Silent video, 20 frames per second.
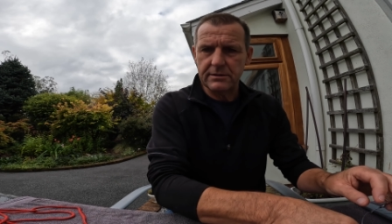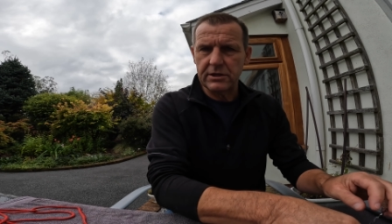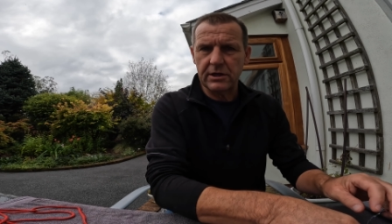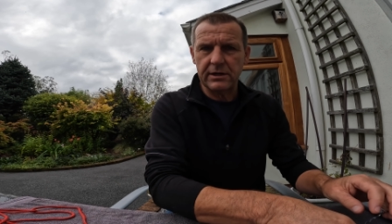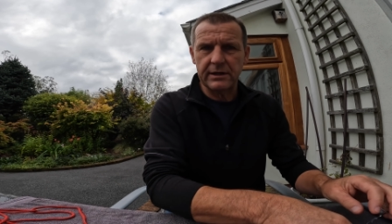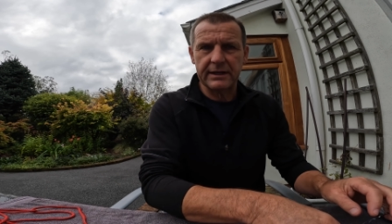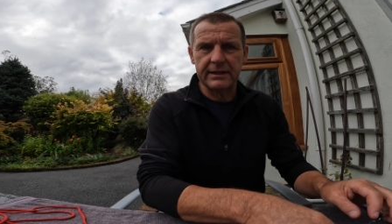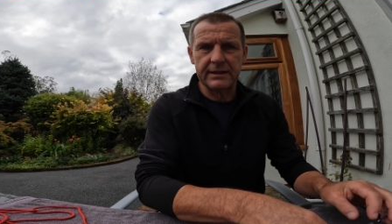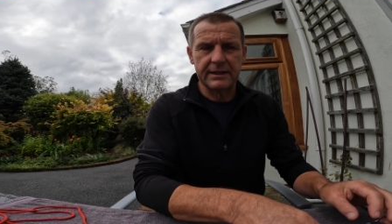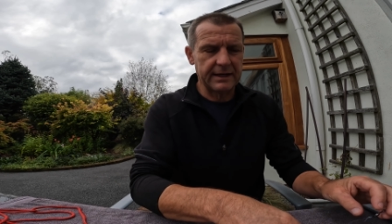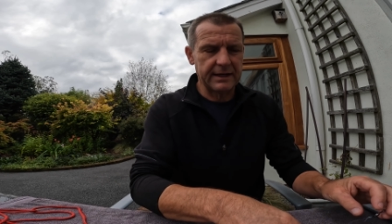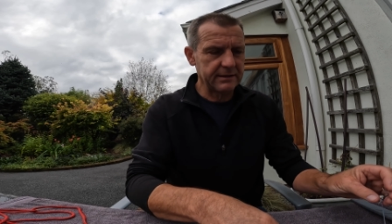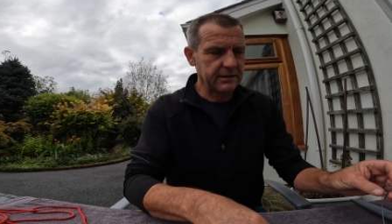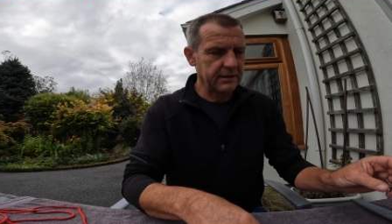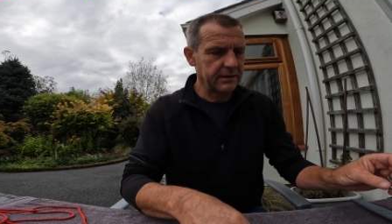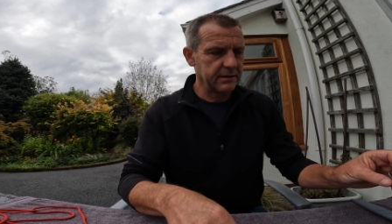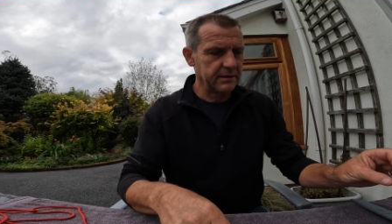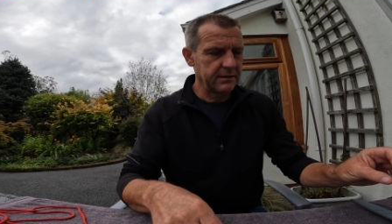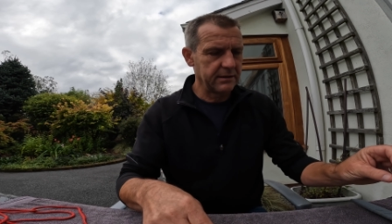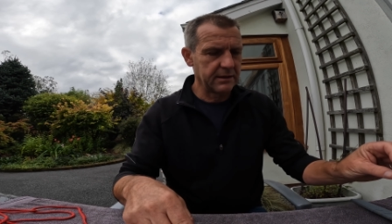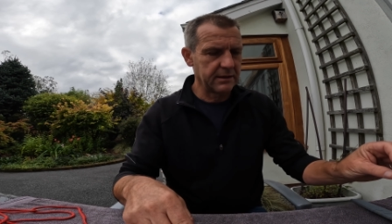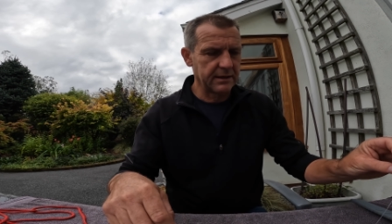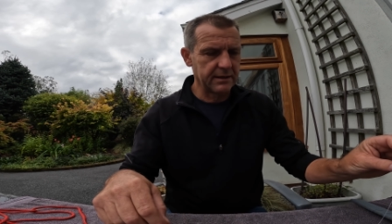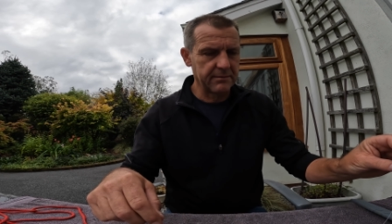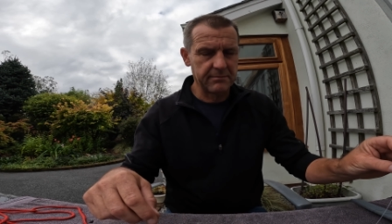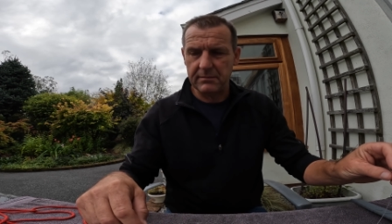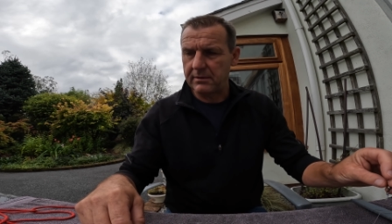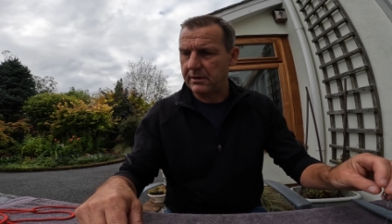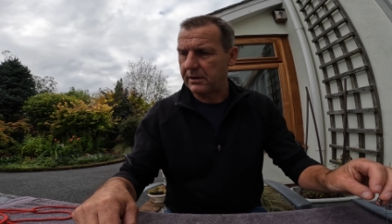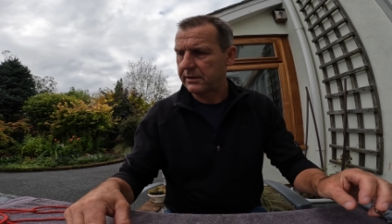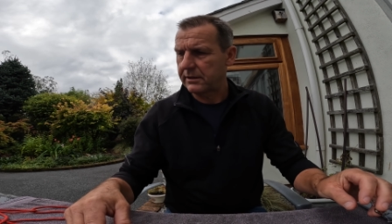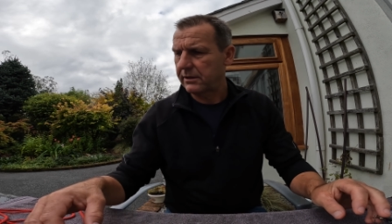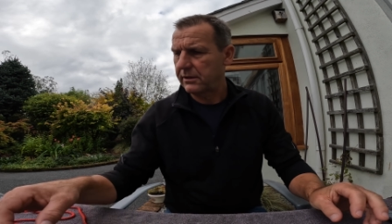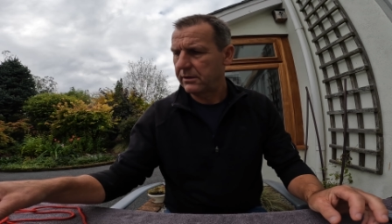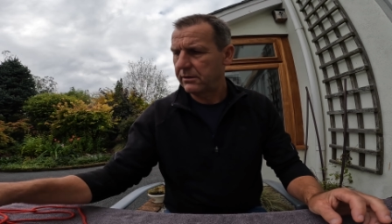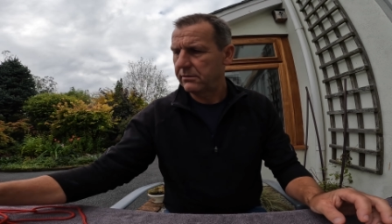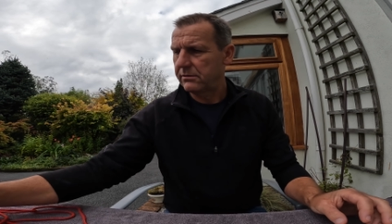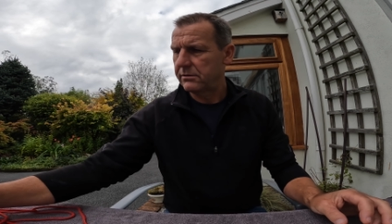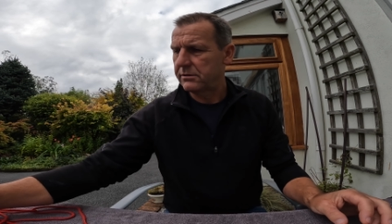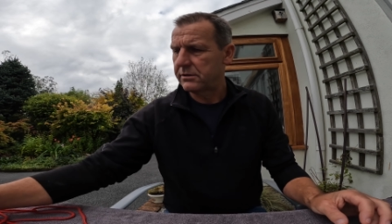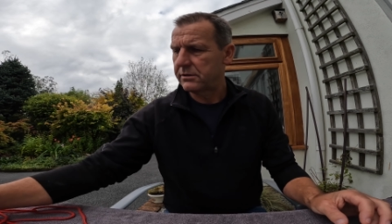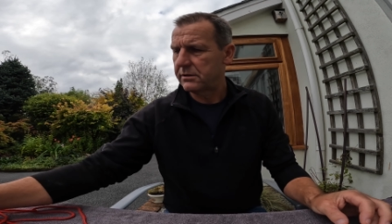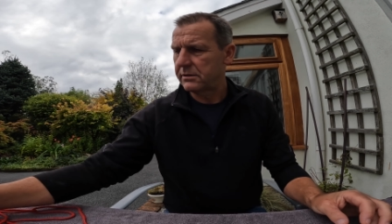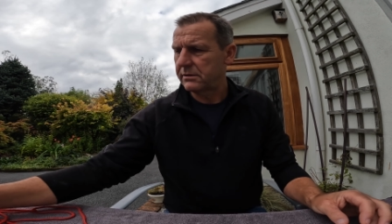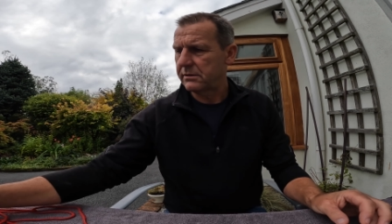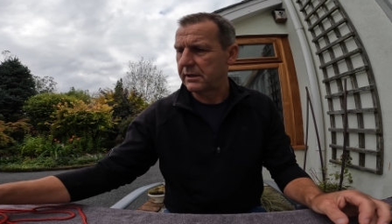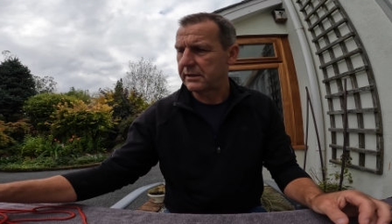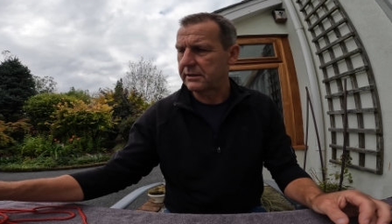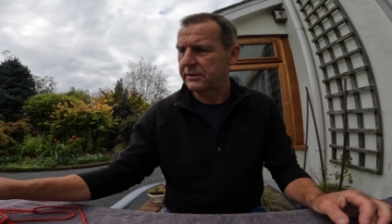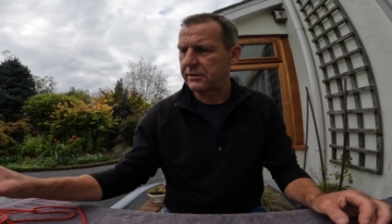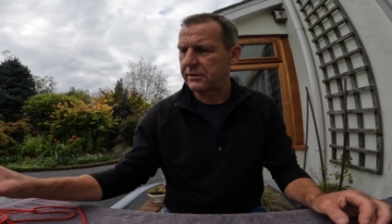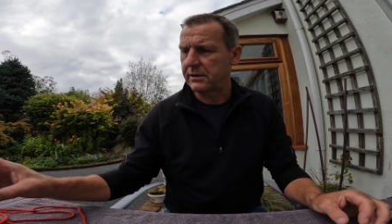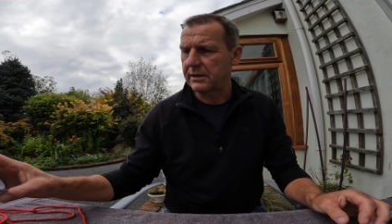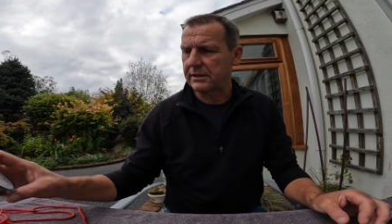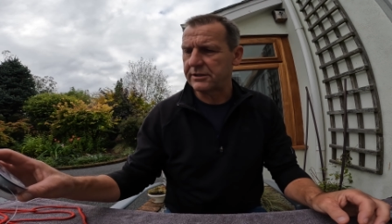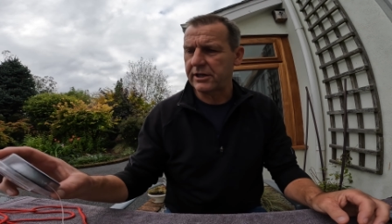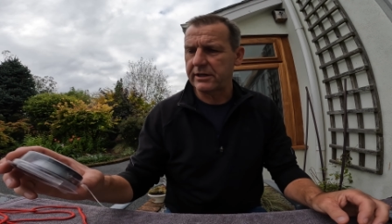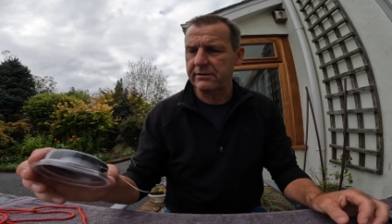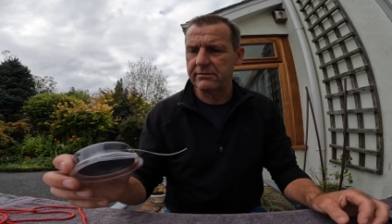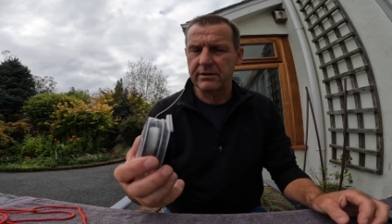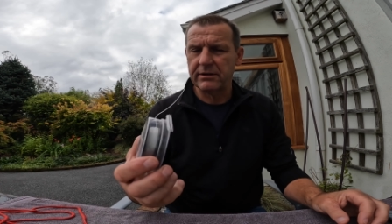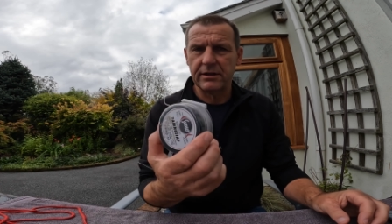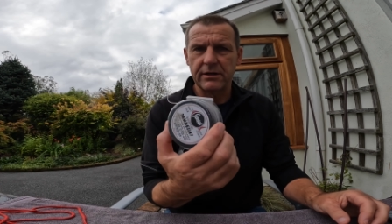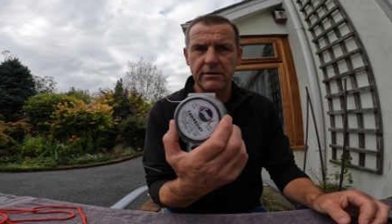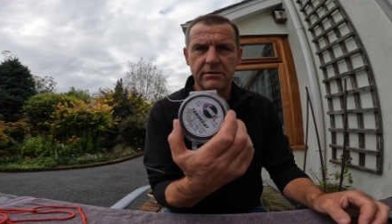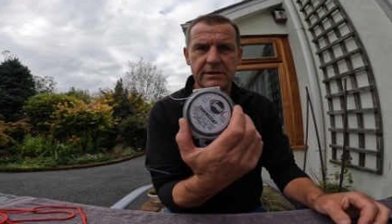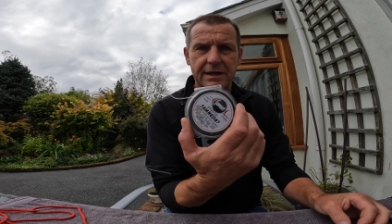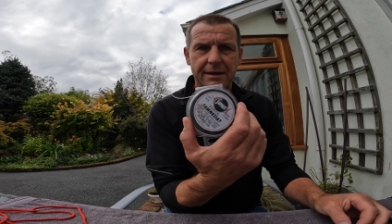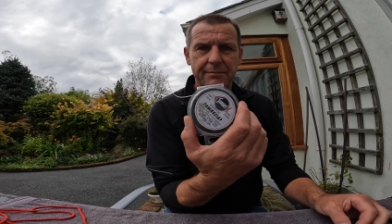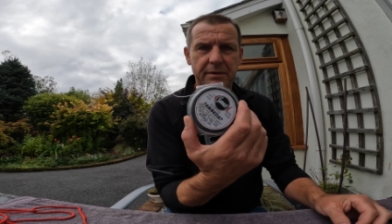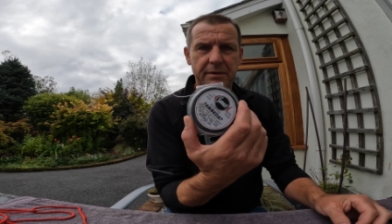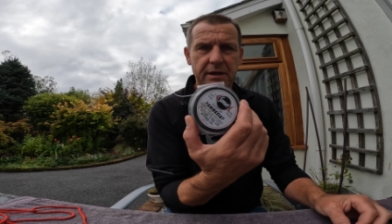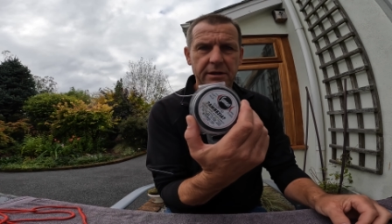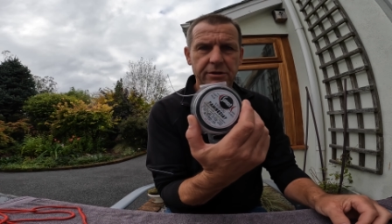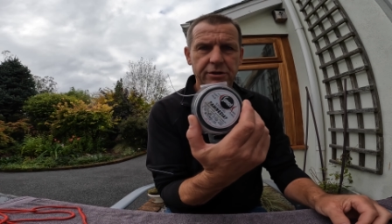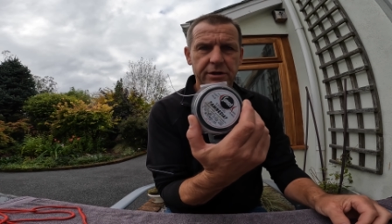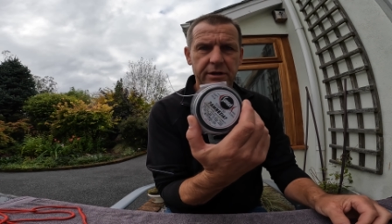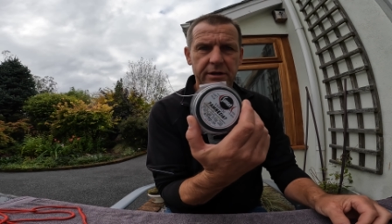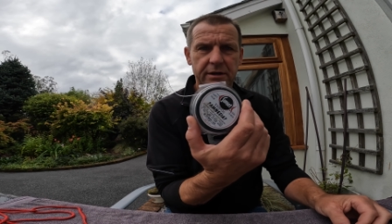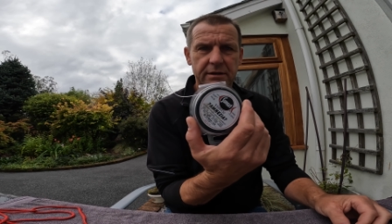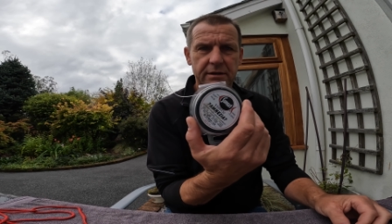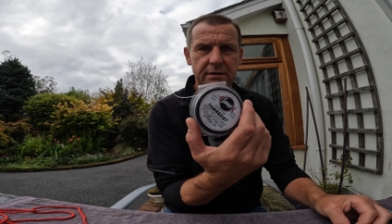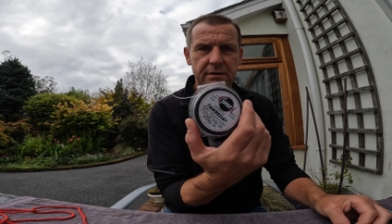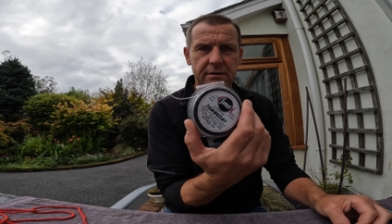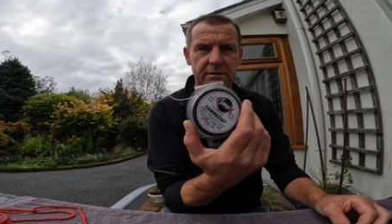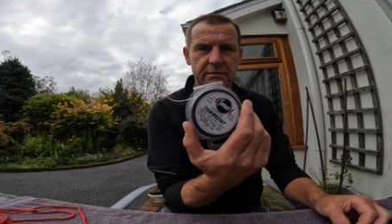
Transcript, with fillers: tie in that. Um, I use, I, I generally use amnesia,